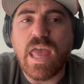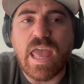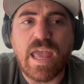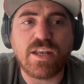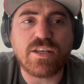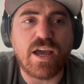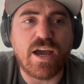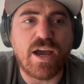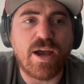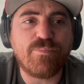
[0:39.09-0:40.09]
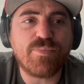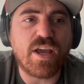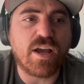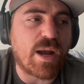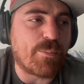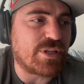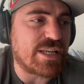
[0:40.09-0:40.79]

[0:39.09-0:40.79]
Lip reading: And a couple